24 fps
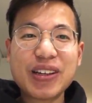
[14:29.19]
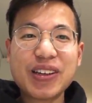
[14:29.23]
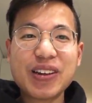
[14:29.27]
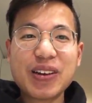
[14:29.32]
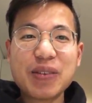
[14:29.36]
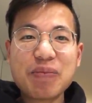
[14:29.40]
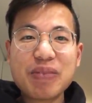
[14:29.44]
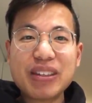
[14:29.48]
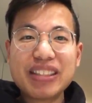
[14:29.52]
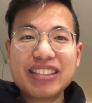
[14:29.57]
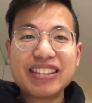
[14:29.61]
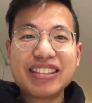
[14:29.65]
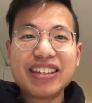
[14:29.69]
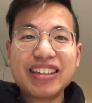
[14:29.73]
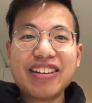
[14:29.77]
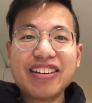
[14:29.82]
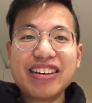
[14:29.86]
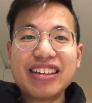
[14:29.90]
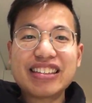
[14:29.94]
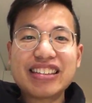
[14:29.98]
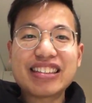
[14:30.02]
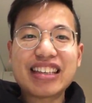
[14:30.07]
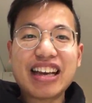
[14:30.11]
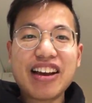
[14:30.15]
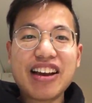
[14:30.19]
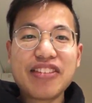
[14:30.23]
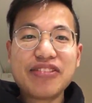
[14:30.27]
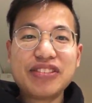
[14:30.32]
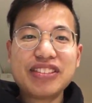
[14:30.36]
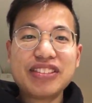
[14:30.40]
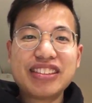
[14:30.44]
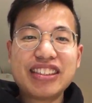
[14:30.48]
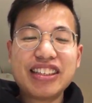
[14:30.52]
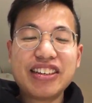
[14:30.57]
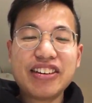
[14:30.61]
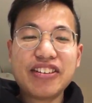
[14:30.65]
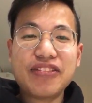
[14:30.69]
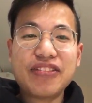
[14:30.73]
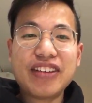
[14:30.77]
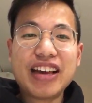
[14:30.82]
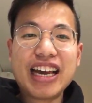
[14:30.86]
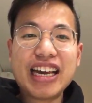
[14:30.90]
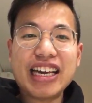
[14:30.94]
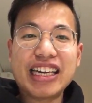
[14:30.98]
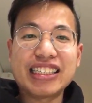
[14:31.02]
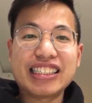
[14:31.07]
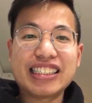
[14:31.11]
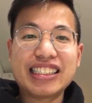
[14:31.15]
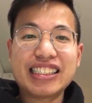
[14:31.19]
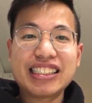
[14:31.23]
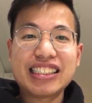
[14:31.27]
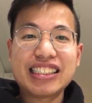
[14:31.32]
you're mysterious. I have to see your face.